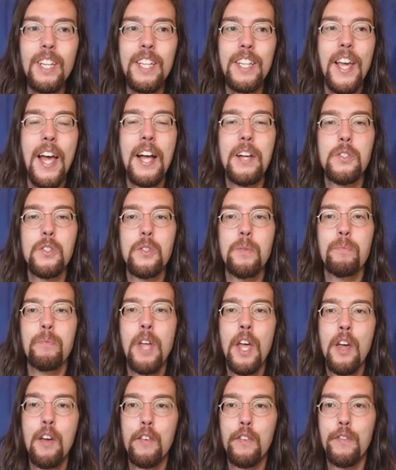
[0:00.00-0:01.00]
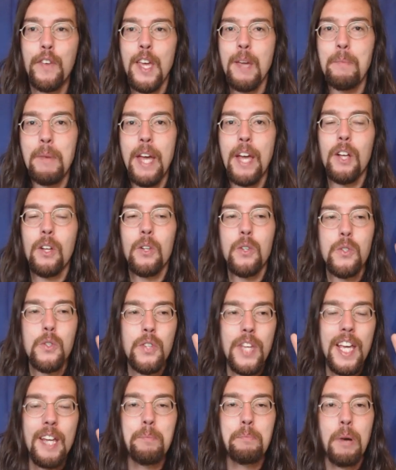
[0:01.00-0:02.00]
Yes,
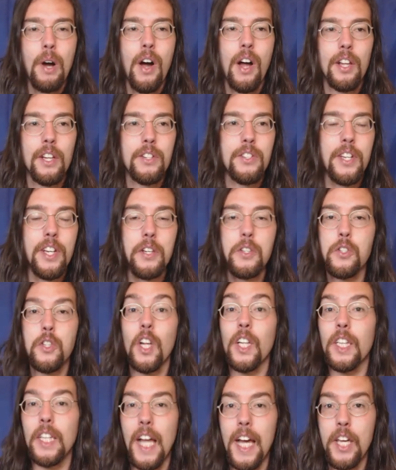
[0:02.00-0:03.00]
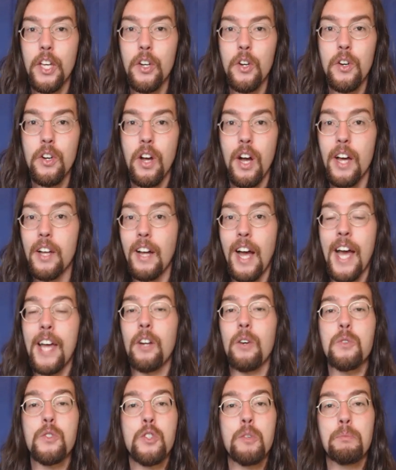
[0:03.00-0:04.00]
females in politics, like it or not, I
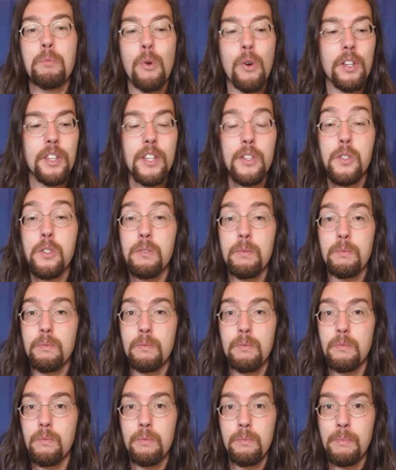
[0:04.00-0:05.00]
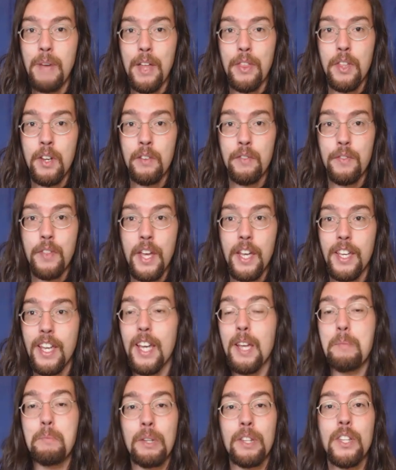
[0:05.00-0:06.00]
don't support this method of
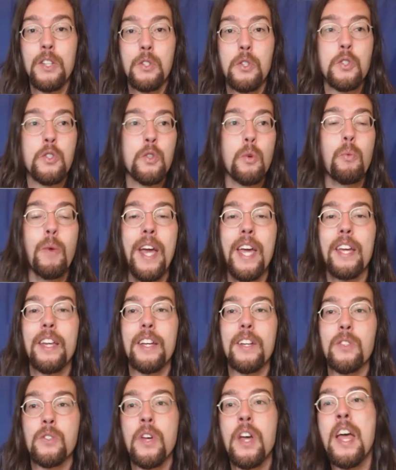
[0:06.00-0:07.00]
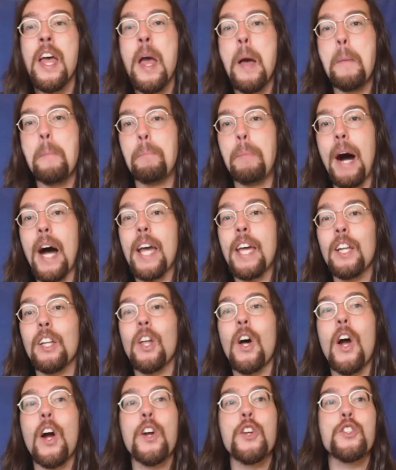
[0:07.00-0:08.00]
thinking, but this is the way it is, by and
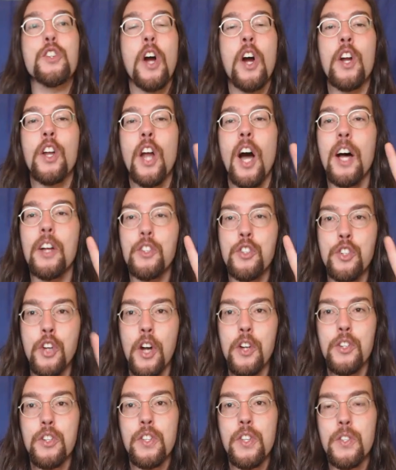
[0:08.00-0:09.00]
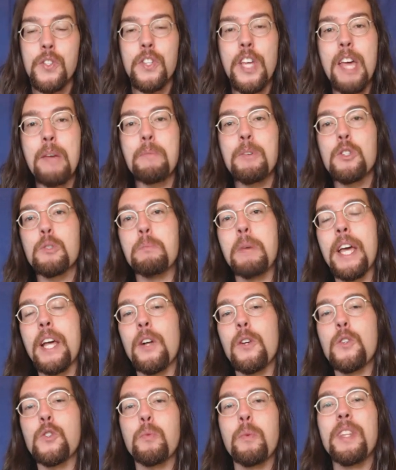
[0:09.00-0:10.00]
large are not judged the same as
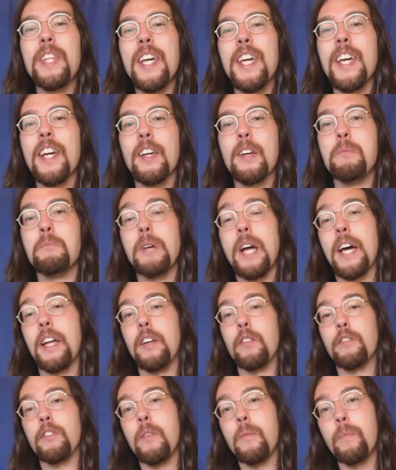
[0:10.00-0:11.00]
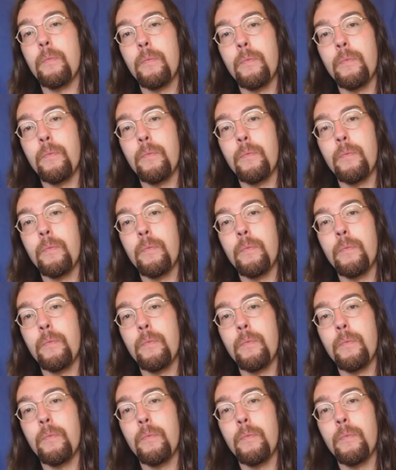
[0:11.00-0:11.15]
males when they get combative.